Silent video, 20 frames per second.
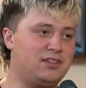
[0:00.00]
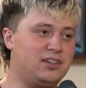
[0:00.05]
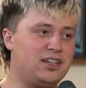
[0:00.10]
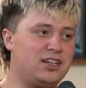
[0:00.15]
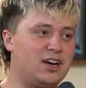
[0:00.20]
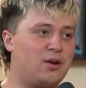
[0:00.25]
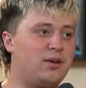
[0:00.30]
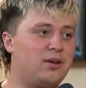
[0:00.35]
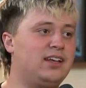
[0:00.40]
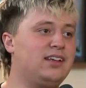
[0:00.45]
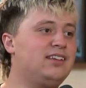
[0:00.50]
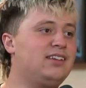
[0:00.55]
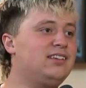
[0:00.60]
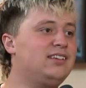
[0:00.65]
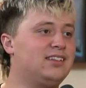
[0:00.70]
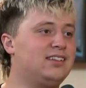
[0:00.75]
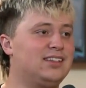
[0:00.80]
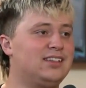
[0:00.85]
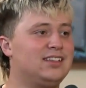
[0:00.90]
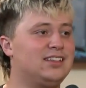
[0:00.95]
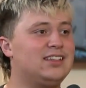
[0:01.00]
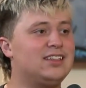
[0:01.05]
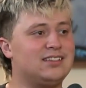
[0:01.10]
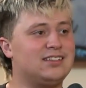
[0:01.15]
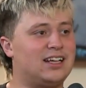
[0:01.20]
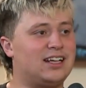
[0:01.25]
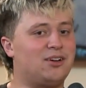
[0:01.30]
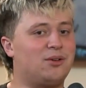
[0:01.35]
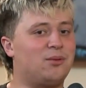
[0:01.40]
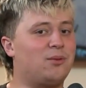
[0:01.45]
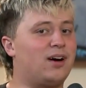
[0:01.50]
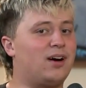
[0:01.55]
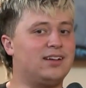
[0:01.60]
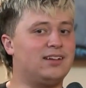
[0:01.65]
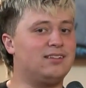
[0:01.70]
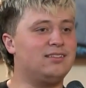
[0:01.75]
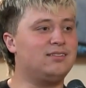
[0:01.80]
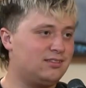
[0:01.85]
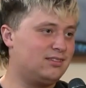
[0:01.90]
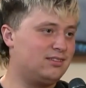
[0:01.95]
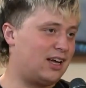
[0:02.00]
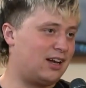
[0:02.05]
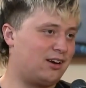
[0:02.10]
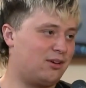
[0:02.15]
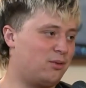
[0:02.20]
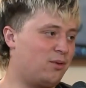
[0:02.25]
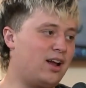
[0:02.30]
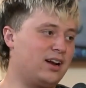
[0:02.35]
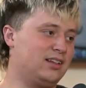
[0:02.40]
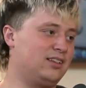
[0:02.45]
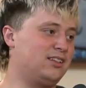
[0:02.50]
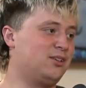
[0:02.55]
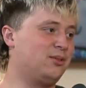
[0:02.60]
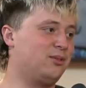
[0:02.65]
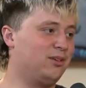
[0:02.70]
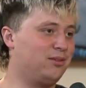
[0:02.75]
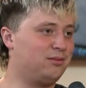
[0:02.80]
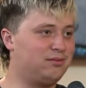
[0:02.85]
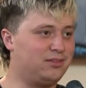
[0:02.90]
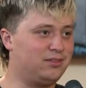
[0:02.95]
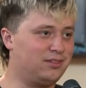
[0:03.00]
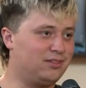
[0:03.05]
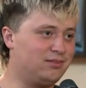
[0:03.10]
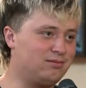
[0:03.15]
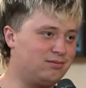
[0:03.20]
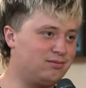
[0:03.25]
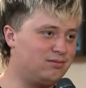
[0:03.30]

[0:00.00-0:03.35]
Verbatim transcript: going. Yeah. Cuz I don't want to I don't want to tour for